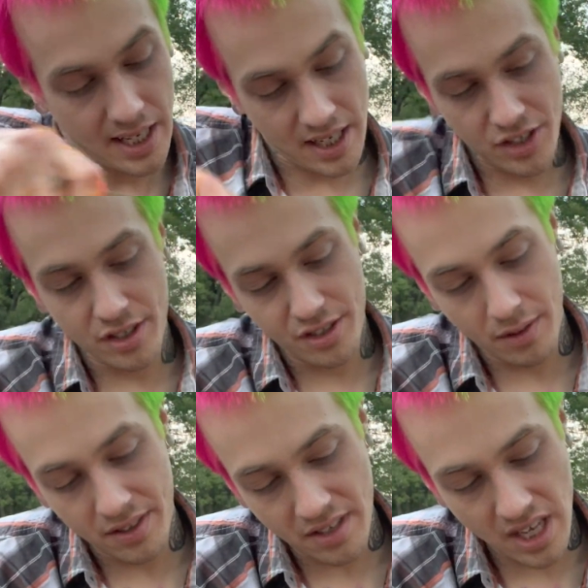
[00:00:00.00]
Just so
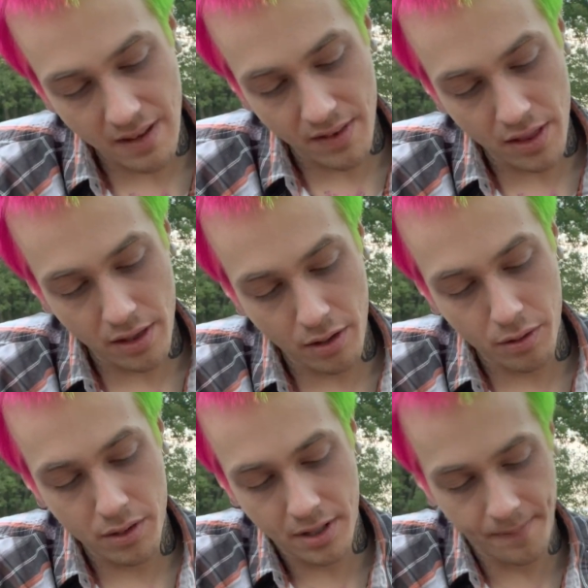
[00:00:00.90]
it's even,
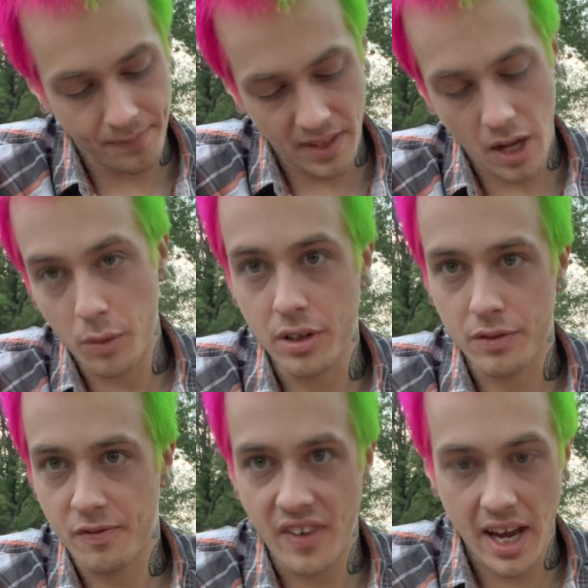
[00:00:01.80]
though I will
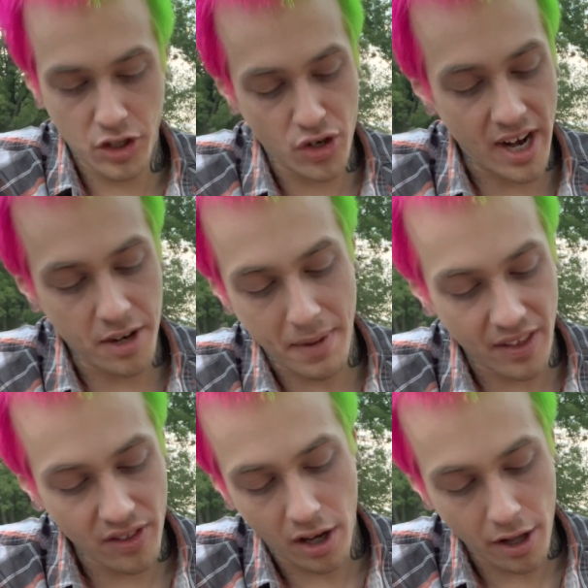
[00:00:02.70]
in fact try to
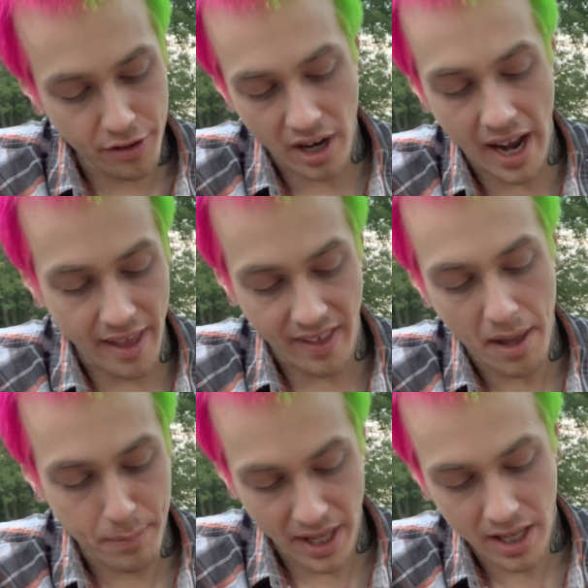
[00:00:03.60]
make the other eye
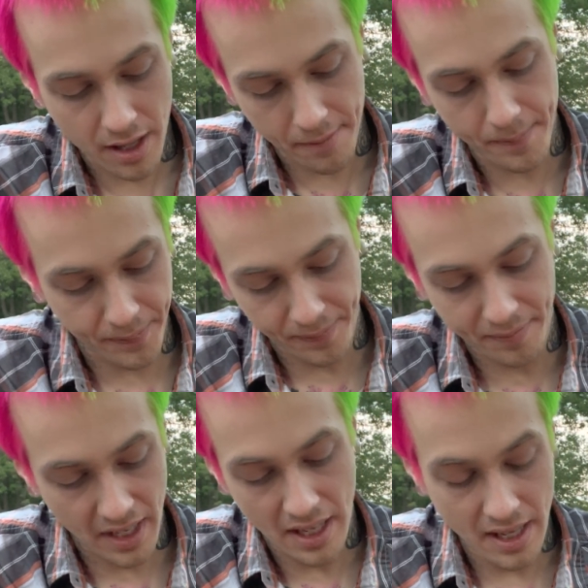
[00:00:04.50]
that big.
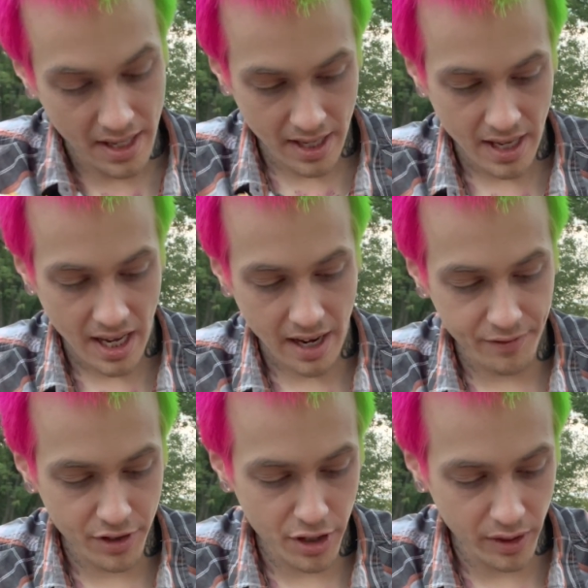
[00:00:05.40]

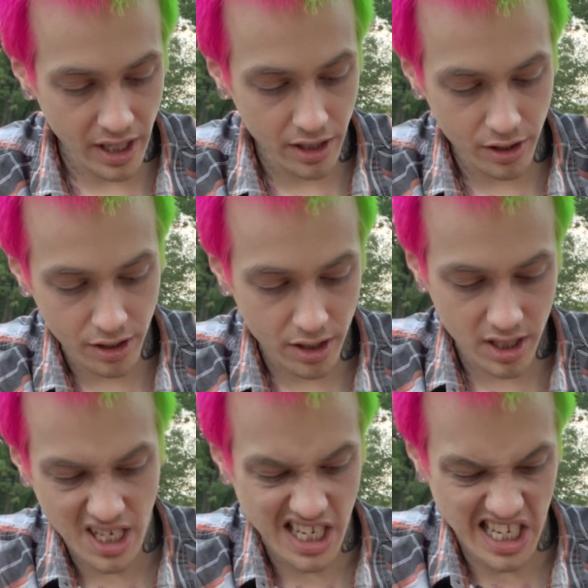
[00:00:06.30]
After you get your
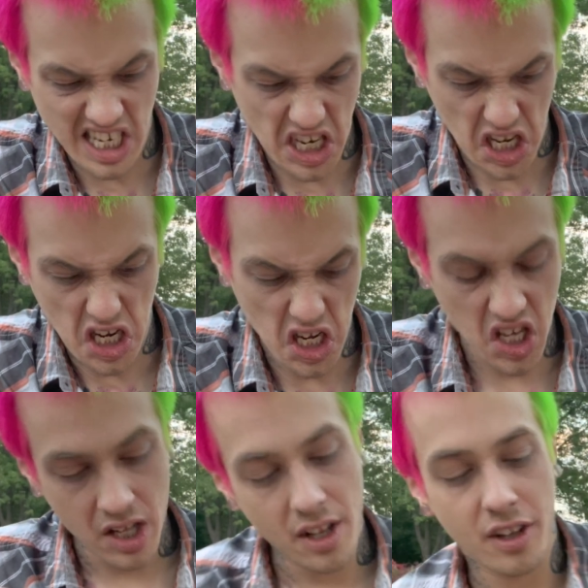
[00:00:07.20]

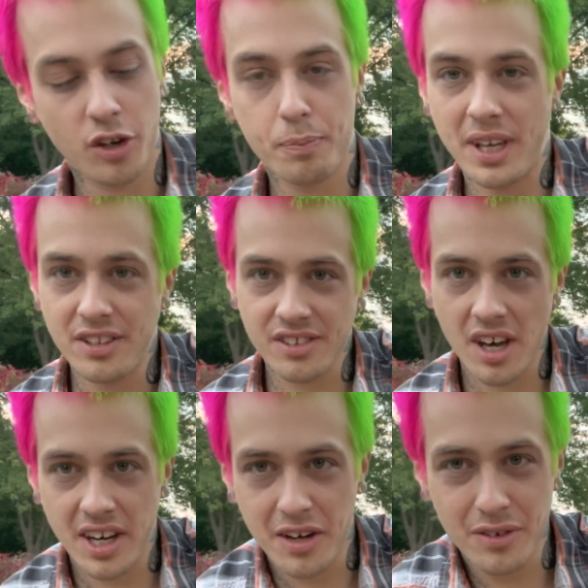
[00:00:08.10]
little piece
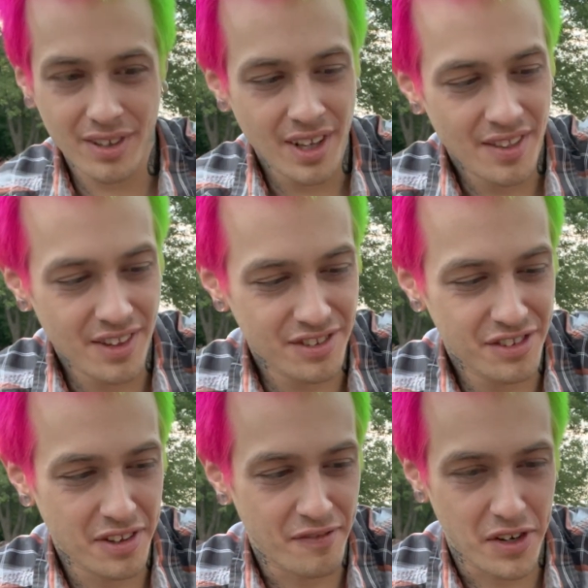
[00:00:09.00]
cut out, this is
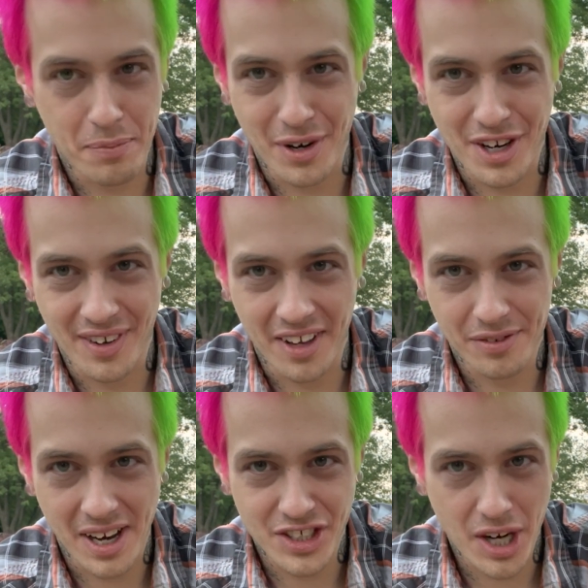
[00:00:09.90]
the fun part, you guys,
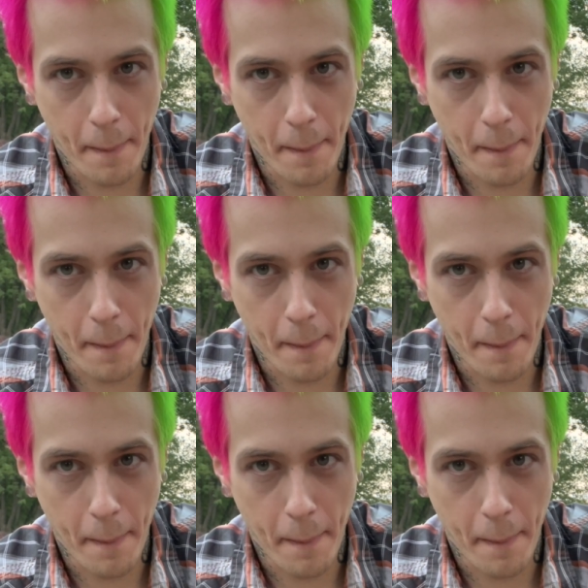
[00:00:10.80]
watch.